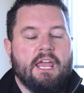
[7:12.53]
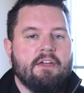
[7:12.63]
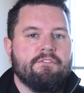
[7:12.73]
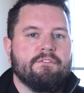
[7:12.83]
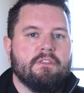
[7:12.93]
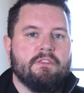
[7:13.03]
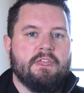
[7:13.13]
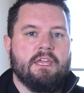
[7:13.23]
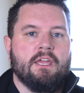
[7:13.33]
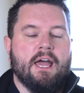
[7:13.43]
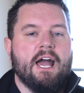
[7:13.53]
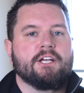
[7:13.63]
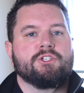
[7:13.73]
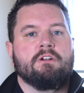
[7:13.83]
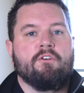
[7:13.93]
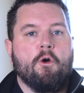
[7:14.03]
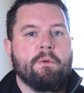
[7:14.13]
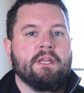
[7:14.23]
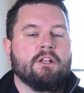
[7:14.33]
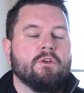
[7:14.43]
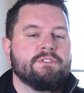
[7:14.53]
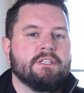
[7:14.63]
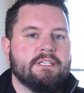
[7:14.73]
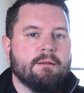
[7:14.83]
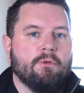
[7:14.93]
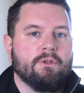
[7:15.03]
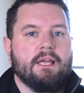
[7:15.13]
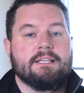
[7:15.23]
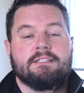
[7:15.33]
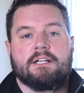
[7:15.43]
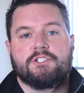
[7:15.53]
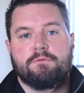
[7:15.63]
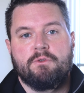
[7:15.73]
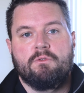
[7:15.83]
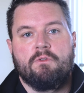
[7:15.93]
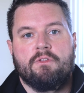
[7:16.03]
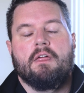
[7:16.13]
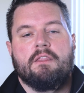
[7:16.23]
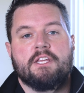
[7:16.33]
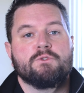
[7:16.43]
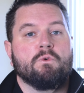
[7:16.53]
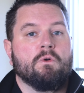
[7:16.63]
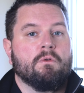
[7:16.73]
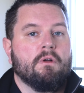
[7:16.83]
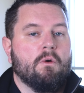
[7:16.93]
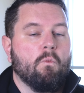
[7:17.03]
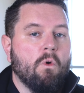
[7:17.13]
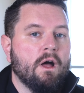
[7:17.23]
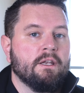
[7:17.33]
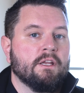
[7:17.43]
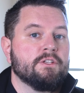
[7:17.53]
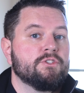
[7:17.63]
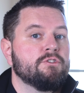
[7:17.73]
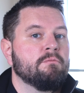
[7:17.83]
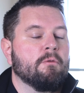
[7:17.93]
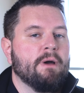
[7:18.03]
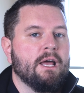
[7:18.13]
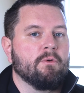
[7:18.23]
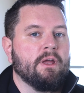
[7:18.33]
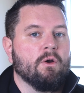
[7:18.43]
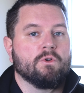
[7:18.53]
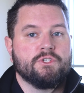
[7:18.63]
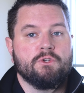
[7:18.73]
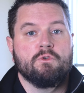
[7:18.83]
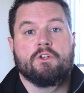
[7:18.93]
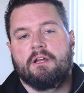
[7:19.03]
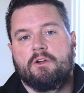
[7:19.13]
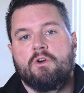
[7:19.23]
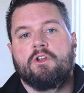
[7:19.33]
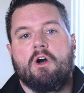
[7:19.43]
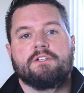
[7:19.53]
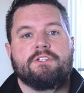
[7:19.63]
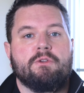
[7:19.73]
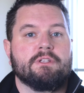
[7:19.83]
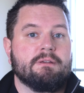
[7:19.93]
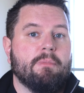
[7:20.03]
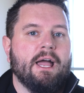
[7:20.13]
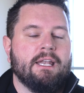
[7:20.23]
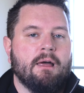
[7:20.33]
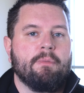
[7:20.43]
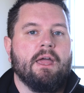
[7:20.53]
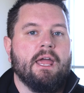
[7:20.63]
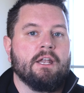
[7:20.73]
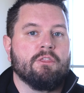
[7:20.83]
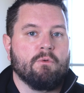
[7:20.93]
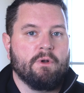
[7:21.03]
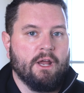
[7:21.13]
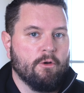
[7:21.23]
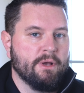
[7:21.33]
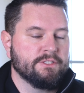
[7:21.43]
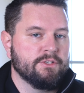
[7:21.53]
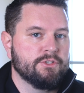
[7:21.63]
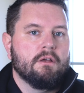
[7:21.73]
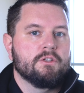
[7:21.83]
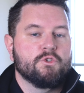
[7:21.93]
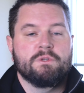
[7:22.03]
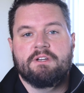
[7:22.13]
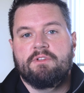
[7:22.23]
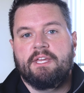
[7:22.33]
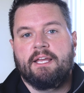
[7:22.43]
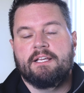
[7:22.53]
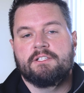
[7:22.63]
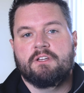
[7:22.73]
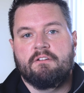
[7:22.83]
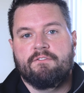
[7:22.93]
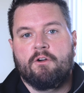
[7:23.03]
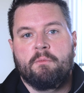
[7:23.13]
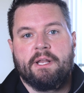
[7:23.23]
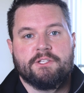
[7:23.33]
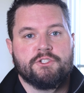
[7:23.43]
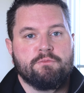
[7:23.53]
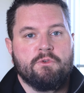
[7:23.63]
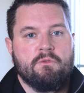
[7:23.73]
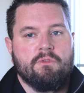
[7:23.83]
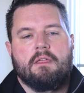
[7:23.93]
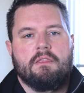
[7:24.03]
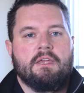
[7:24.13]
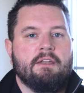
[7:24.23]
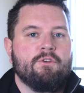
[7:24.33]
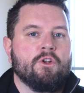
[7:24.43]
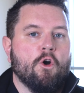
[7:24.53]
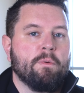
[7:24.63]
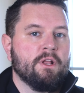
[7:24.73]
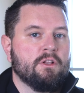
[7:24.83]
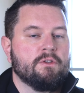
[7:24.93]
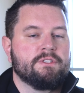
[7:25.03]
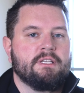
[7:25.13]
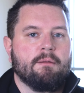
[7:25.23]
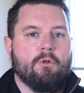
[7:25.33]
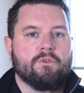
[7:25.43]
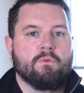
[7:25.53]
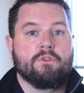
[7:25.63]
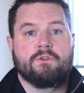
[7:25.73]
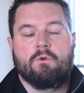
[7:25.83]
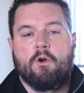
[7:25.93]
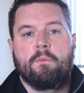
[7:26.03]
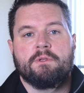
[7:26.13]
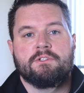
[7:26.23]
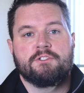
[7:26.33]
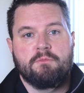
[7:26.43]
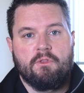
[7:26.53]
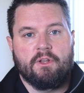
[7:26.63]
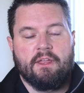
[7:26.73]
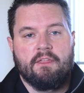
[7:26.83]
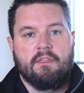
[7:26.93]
If the action of opening and closing the deadbolt is not smooth, this will one, consumer battery, or two, could, could cause the unit to bind up and throw an error message. So once everything is confirmed it's smooth, then if you can open and close the deadbolt with the door open smoothly,